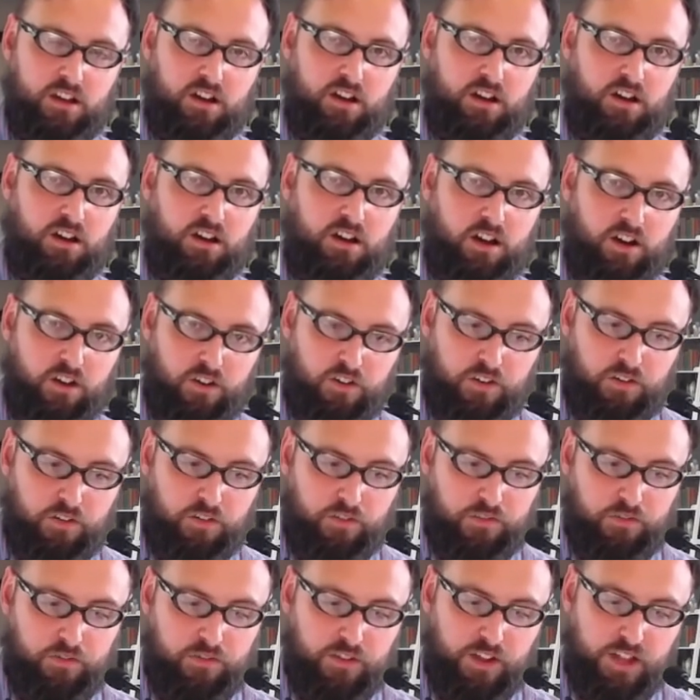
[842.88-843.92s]

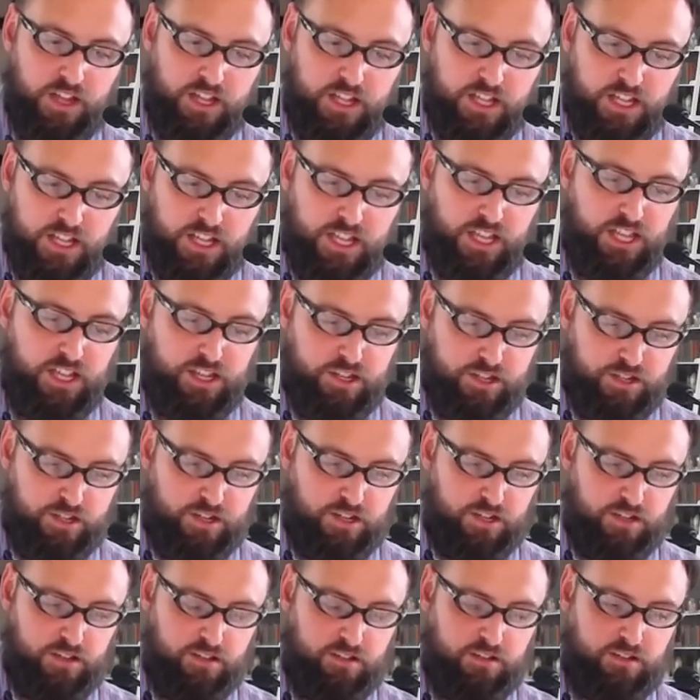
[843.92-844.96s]
of
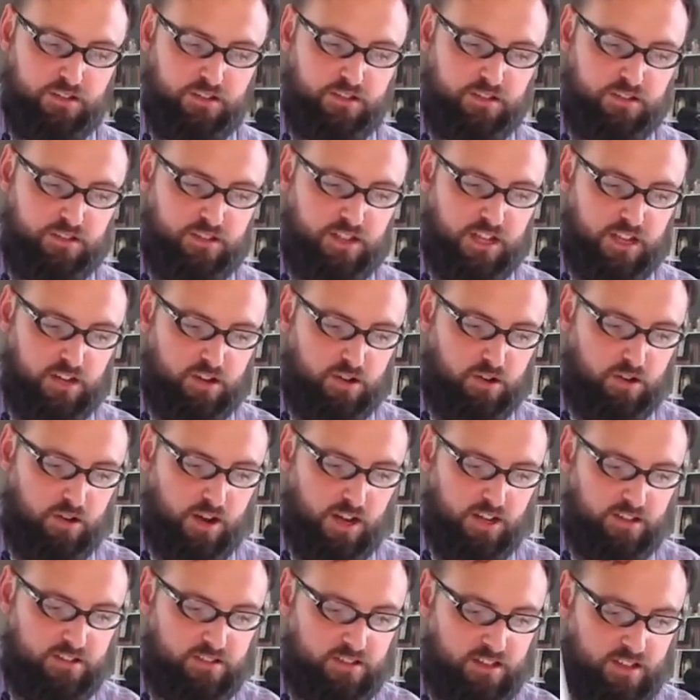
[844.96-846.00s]
king that
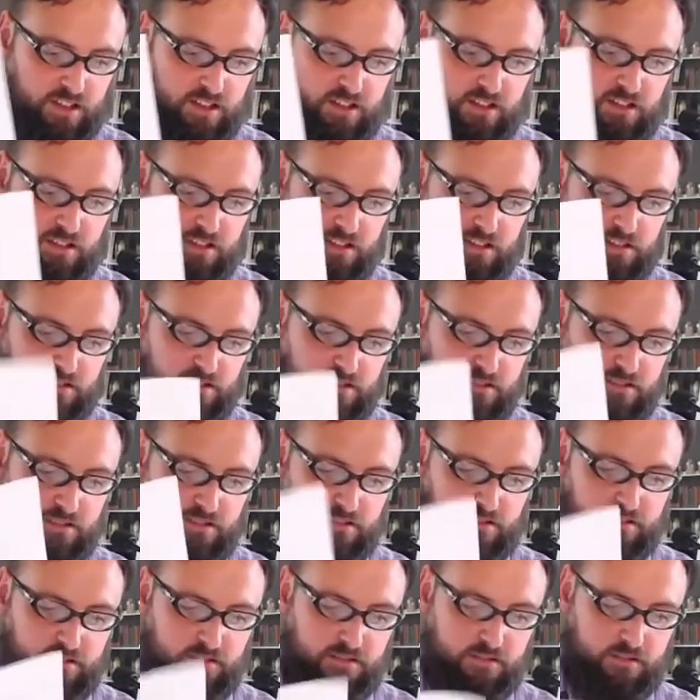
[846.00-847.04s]
Christ
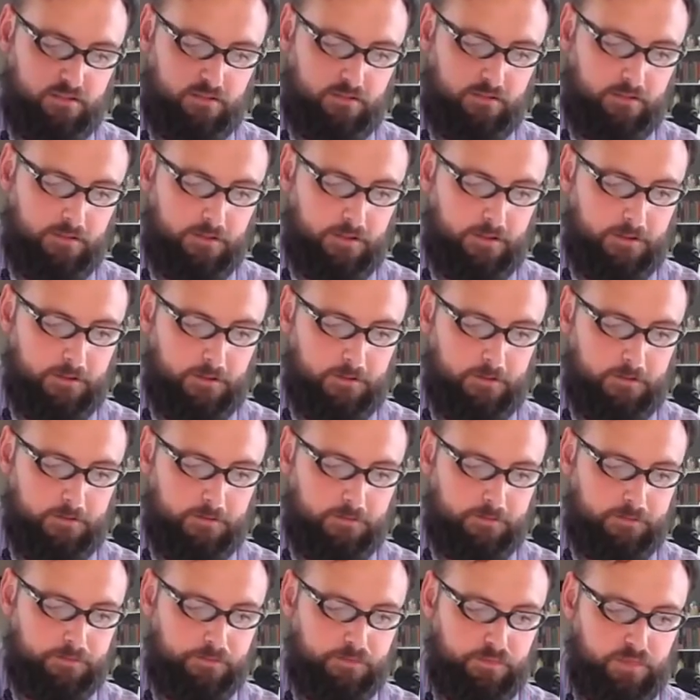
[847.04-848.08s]
is.
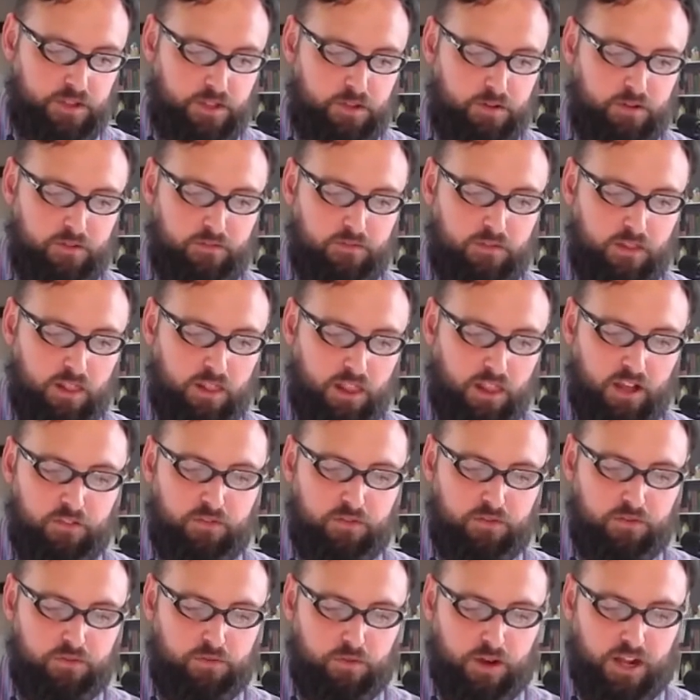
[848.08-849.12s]
You have
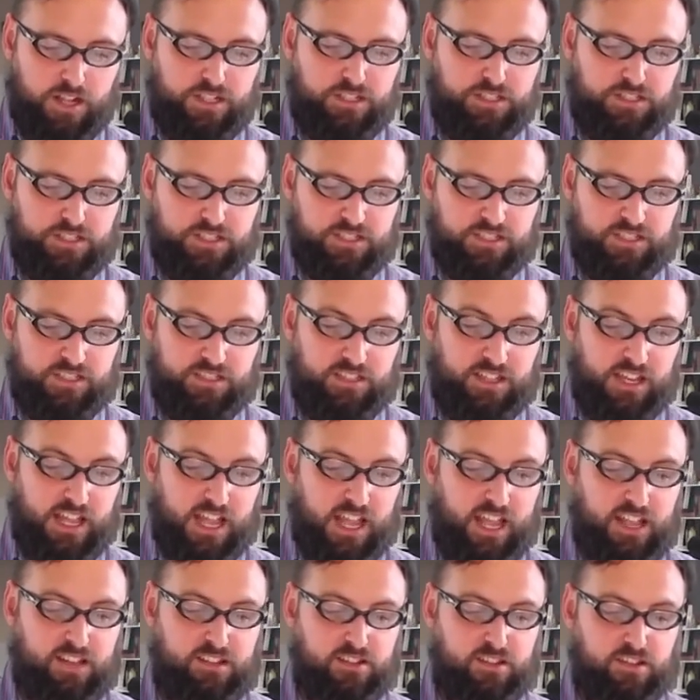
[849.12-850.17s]
loved righteousness and
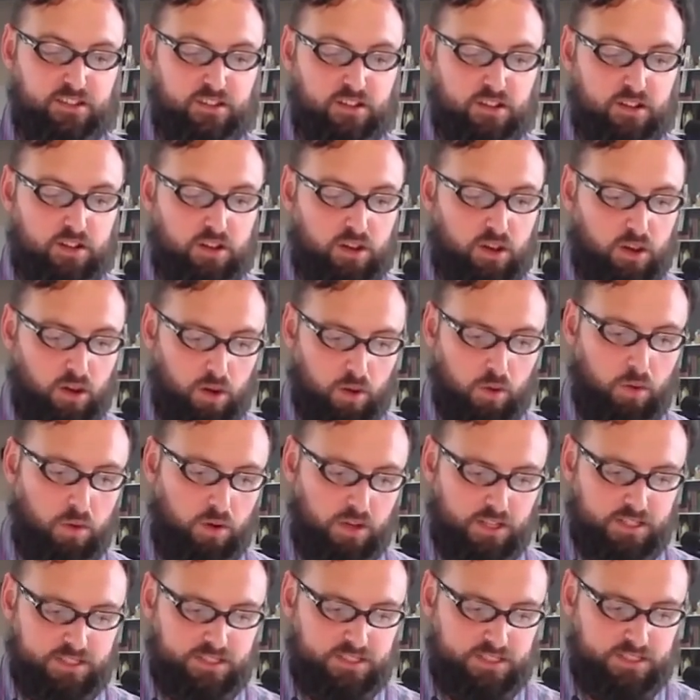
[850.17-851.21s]
hated
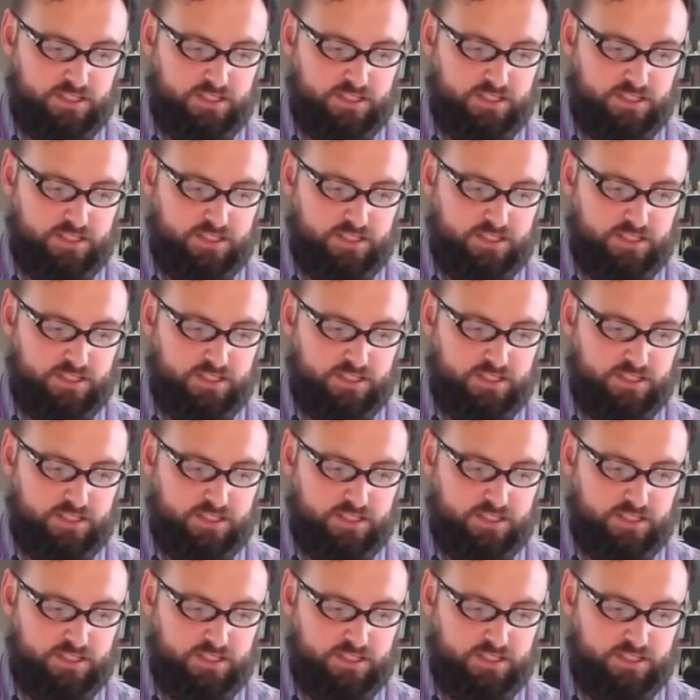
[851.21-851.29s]
lawlessness.